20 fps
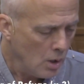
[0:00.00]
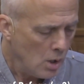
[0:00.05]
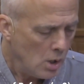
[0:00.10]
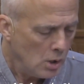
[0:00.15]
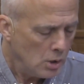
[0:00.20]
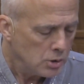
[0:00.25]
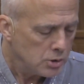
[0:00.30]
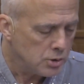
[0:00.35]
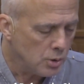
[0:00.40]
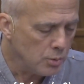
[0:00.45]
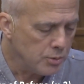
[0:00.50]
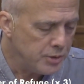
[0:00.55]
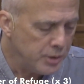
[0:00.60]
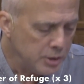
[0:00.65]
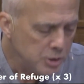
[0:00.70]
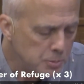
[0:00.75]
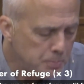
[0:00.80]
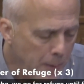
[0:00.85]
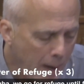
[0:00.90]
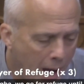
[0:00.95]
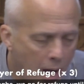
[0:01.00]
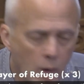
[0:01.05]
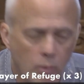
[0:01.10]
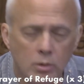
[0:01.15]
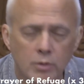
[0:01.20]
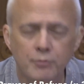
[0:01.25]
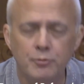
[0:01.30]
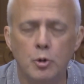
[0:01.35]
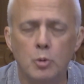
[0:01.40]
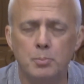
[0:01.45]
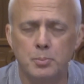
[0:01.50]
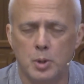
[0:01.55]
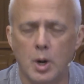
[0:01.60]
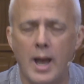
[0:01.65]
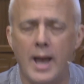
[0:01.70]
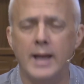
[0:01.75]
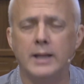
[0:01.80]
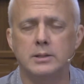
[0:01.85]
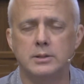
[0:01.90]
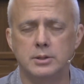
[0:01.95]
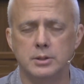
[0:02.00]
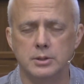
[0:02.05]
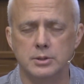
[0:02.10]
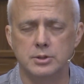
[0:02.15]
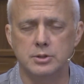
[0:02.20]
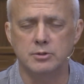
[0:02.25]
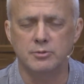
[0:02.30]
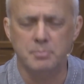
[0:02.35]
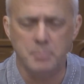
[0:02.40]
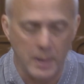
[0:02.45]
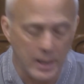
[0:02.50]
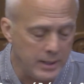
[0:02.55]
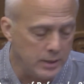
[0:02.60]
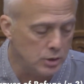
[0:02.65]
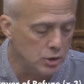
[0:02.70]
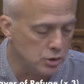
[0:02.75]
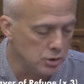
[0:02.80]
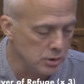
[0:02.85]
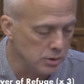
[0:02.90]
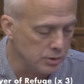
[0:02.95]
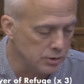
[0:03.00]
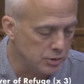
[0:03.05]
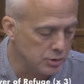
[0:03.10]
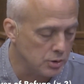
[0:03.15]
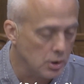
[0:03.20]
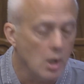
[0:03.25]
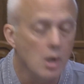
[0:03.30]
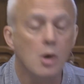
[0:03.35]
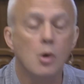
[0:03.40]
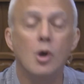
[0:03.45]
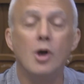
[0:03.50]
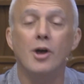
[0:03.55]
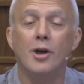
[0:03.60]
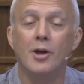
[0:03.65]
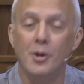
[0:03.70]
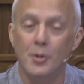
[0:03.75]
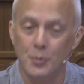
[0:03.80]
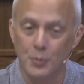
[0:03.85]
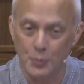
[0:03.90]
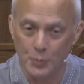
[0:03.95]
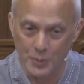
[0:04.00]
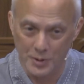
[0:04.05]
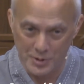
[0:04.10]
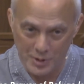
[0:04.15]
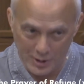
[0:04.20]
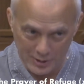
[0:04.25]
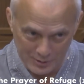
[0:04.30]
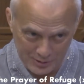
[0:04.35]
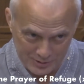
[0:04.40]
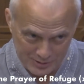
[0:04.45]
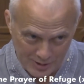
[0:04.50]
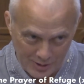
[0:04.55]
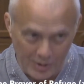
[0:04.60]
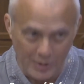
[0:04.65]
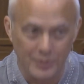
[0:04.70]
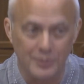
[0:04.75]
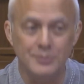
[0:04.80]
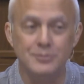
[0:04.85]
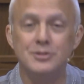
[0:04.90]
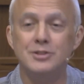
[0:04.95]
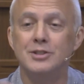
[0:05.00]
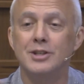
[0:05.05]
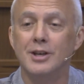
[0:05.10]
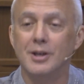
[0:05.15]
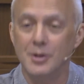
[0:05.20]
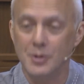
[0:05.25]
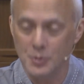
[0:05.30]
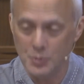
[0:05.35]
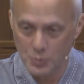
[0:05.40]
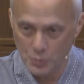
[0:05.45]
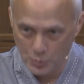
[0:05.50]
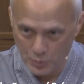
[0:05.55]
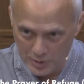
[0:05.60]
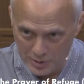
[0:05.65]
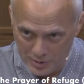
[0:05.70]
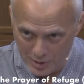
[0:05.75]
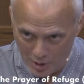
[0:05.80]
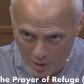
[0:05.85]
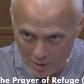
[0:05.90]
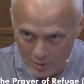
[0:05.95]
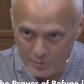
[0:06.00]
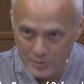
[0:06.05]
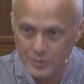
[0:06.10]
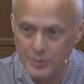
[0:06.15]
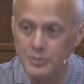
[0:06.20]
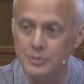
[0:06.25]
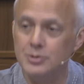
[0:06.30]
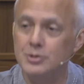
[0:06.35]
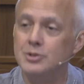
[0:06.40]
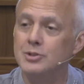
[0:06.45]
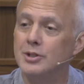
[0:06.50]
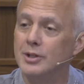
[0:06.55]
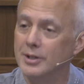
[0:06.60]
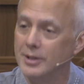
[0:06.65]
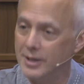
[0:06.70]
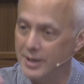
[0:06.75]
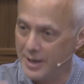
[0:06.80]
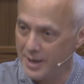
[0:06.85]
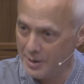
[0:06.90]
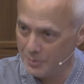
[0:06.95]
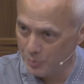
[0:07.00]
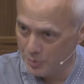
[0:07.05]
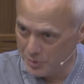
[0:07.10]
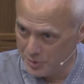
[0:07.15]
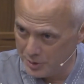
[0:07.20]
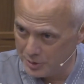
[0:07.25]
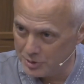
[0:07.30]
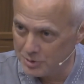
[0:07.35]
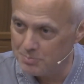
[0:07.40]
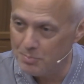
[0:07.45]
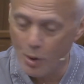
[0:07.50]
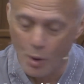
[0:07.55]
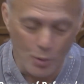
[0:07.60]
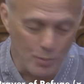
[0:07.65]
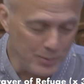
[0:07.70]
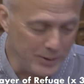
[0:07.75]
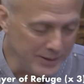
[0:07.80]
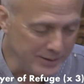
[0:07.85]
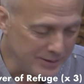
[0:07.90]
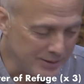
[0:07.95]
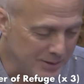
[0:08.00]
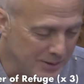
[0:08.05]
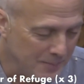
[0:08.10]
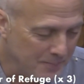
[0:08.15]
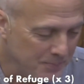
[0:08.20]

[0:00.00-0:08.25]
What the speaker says: So this powerful practice of patience with ourselves, with others, and with this moment,